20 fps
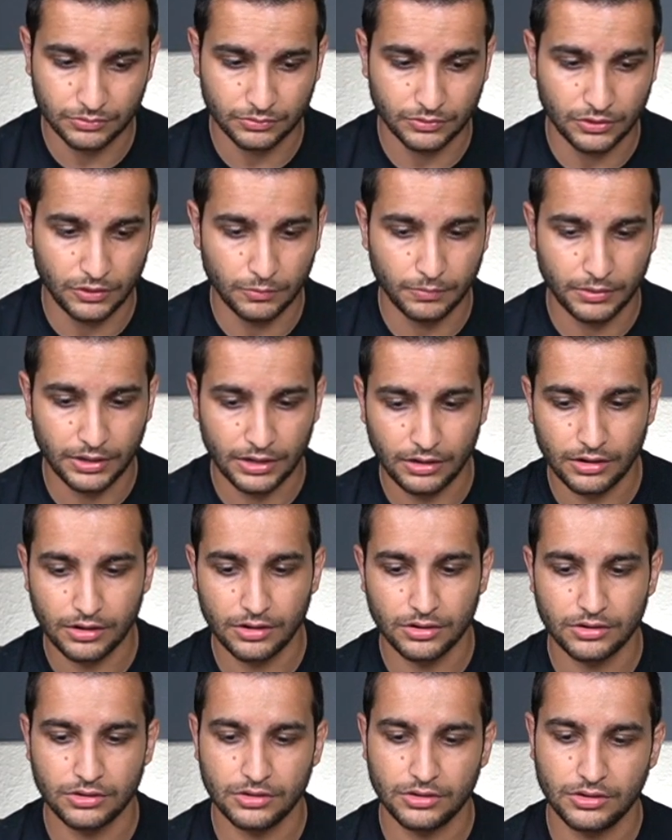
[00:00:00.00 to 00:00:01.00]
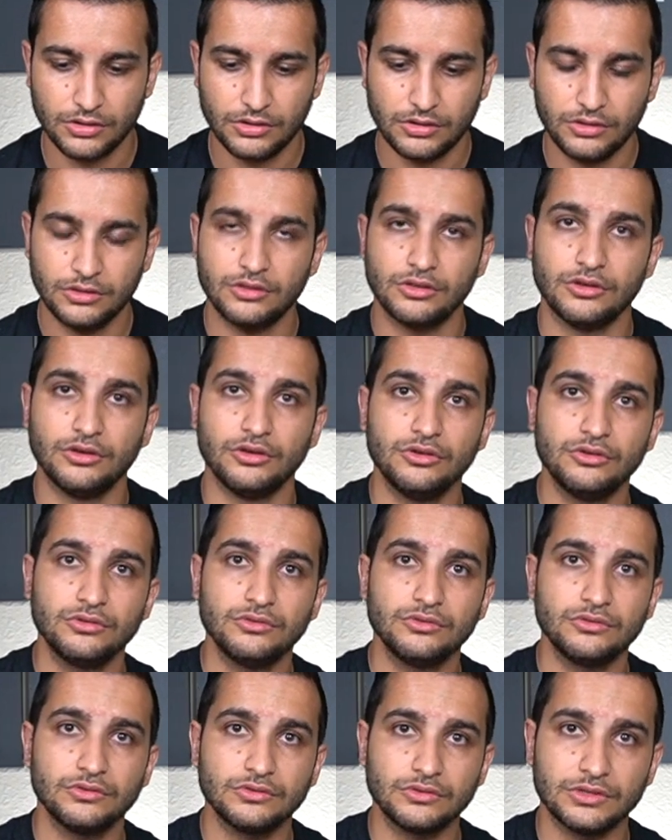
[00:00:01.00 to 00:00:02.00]
When you pair the
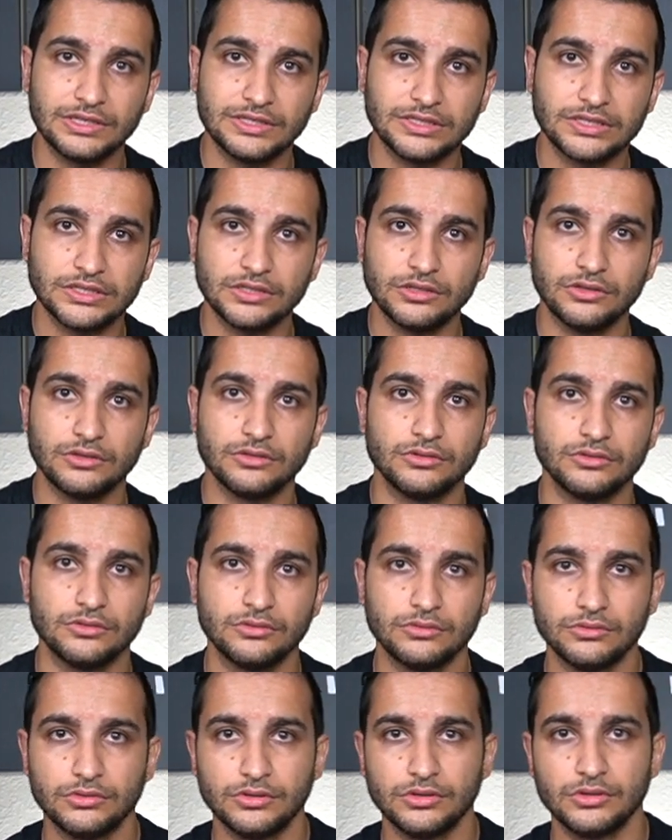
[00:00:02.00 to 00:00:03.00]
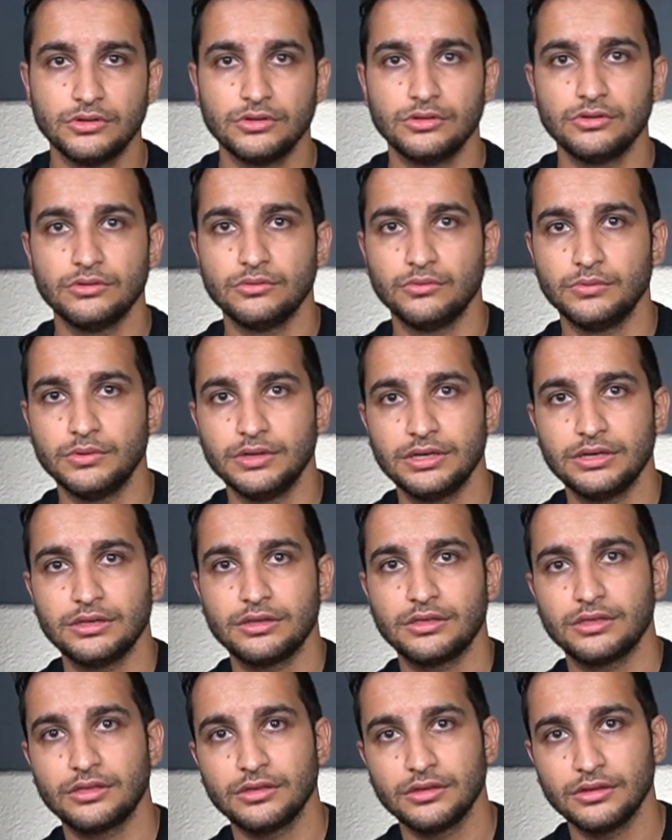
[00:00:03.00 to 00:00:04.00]
new ECU
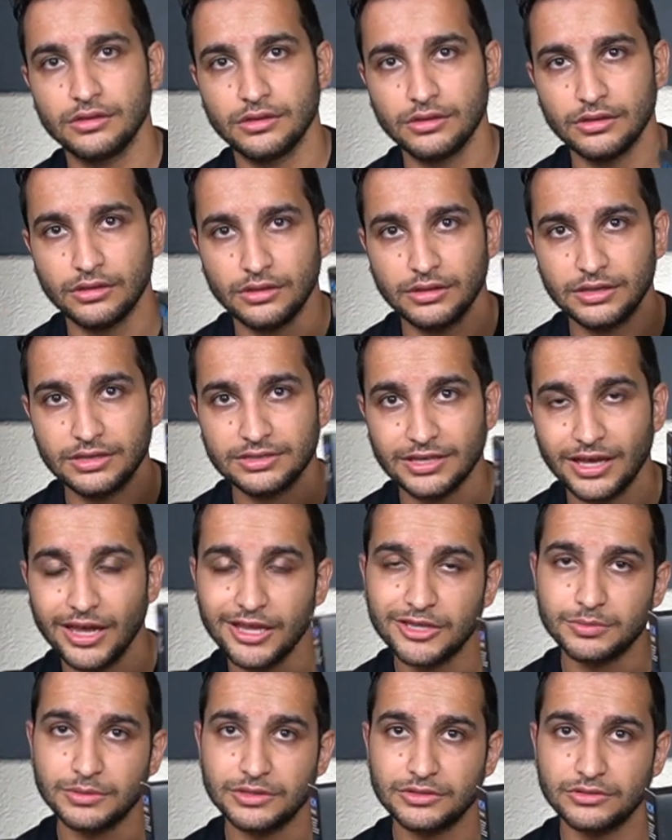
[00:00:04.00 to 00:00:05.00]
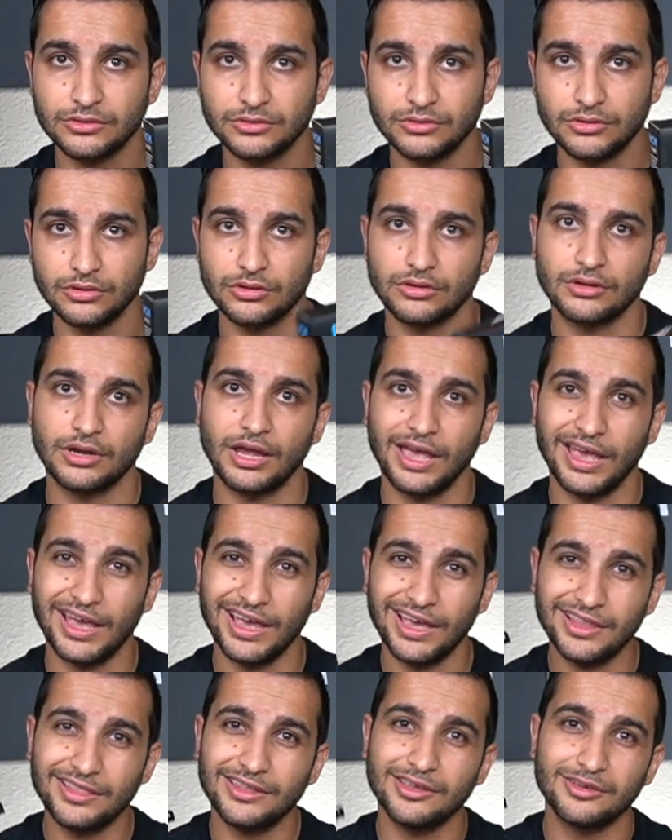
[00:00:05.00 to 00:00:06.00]
with this HP tuner
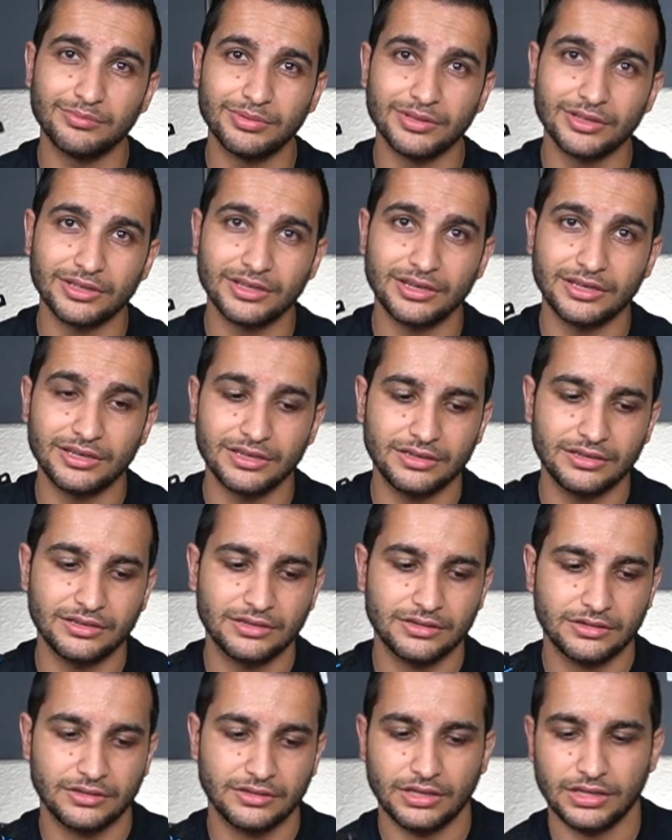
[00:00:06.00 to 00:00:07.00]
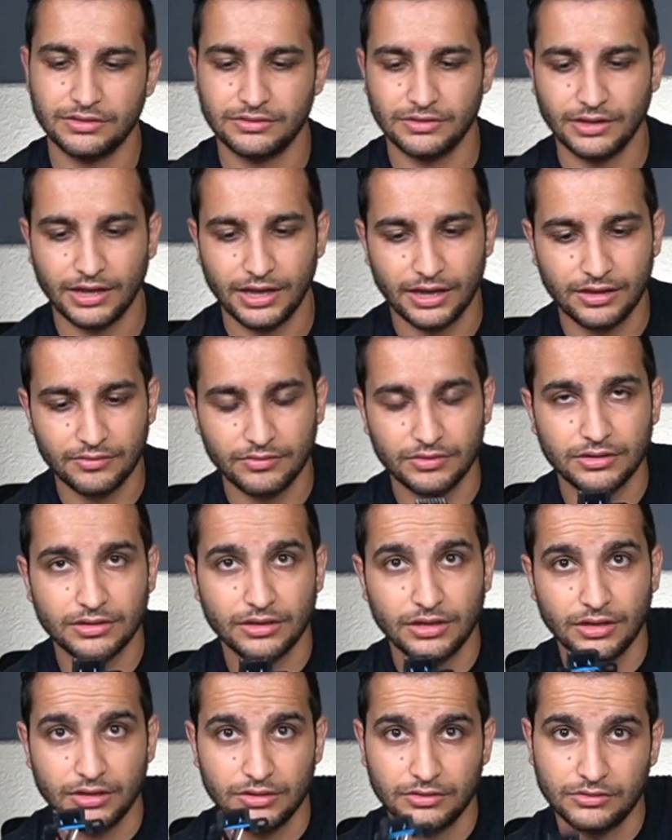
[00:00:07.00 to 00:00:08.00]
and the ability to have
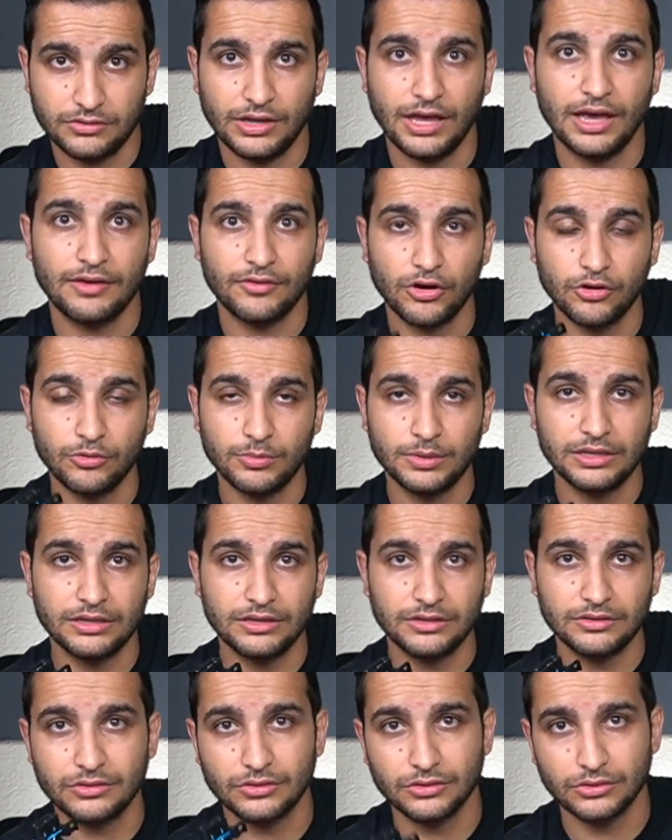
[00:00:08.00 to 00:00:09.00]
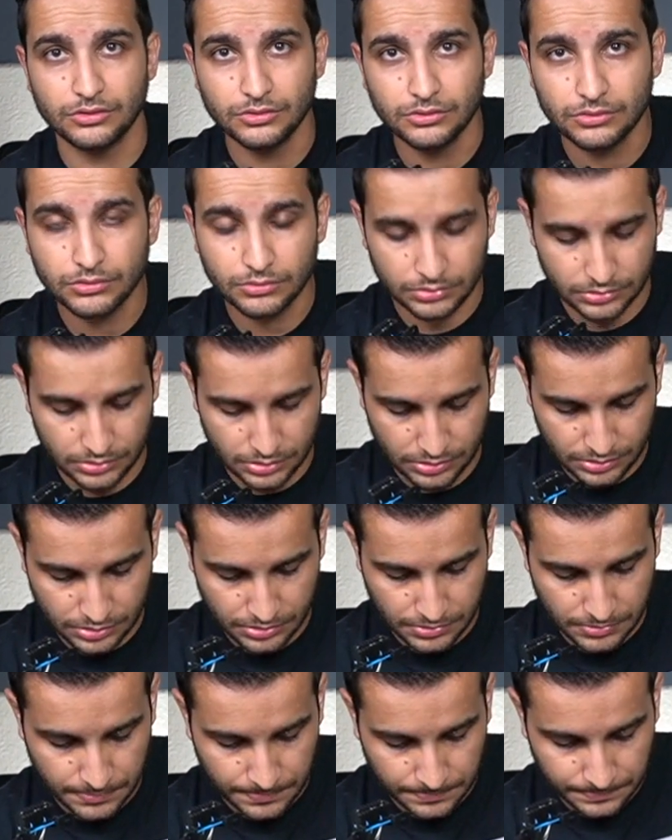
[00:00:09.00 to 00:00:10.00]
it to have OBD2,
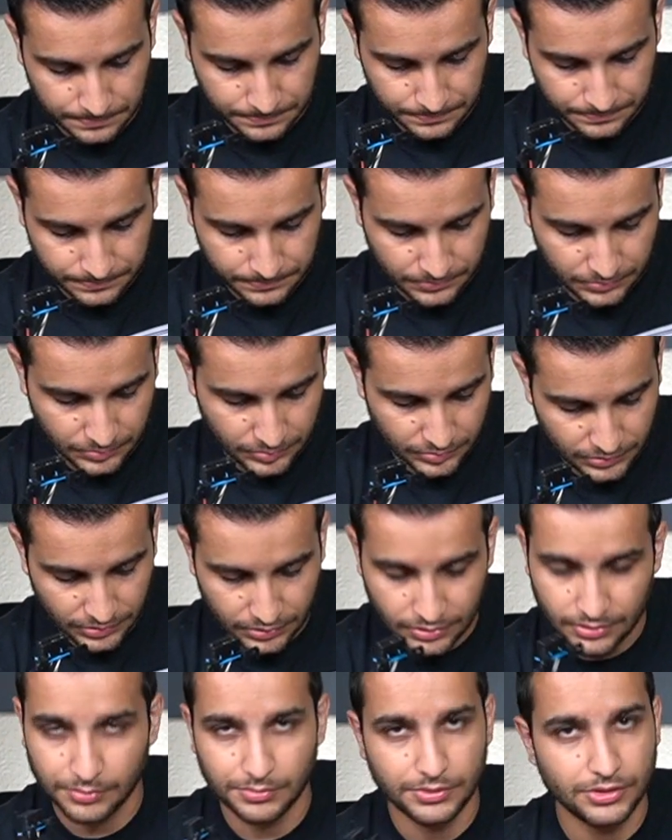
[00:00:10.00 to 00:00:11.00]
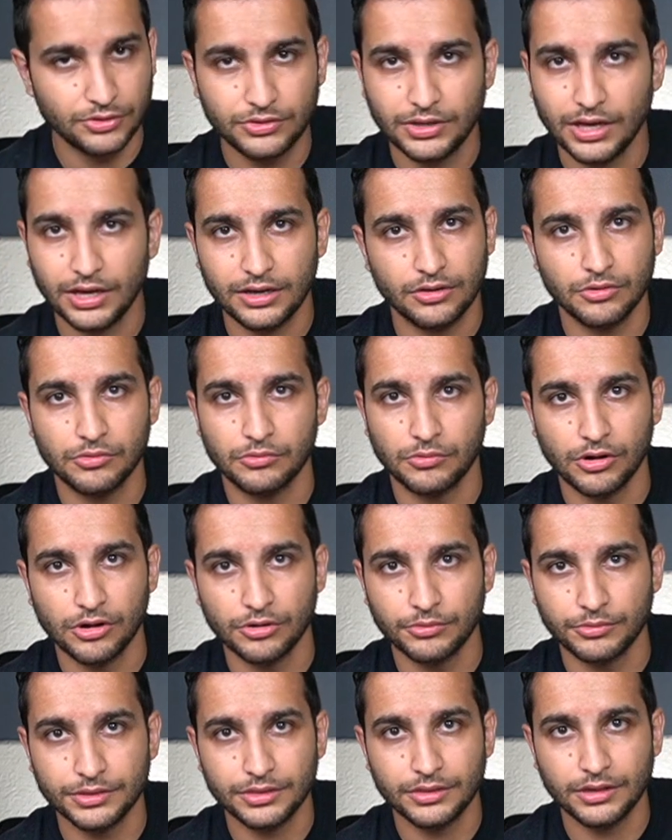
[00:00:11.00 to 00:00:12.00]
I mean, you can't go
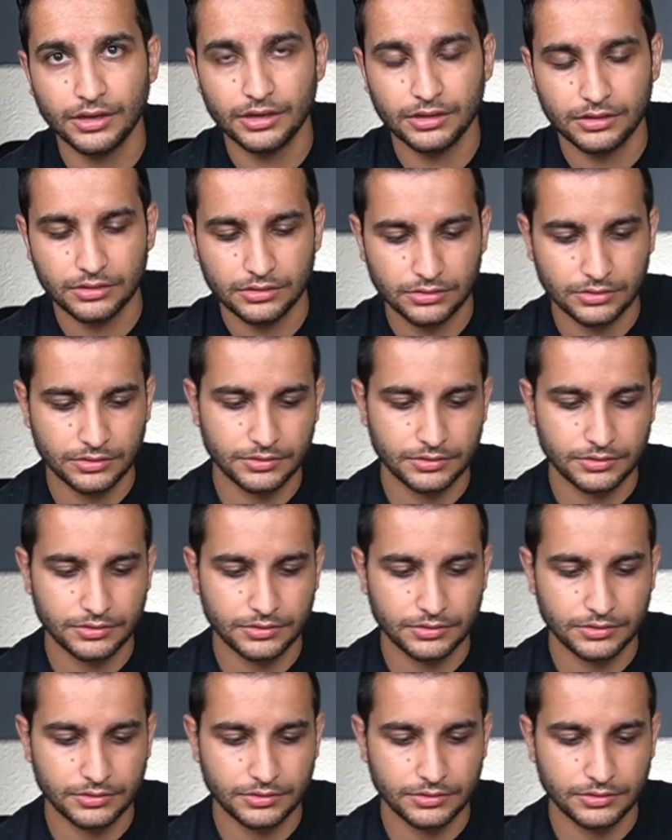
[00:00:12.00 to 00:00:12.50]
wrong with that.